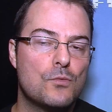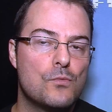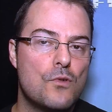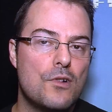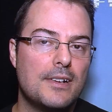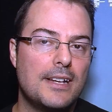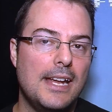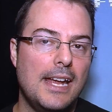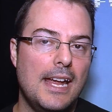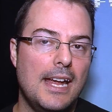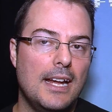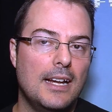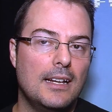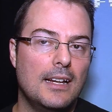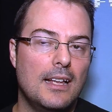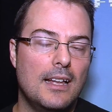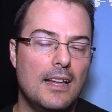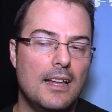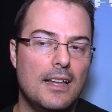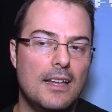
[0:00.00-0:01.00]

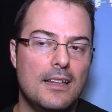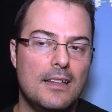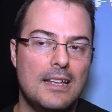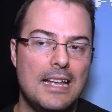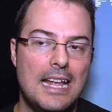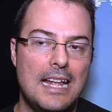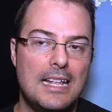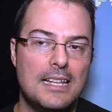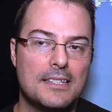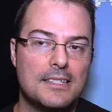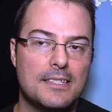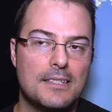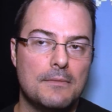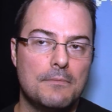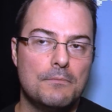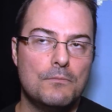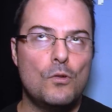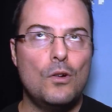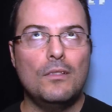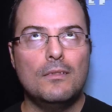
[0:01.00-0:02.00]
working is,
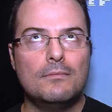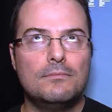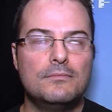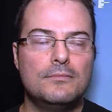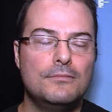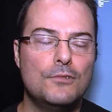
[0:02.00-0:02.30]
well,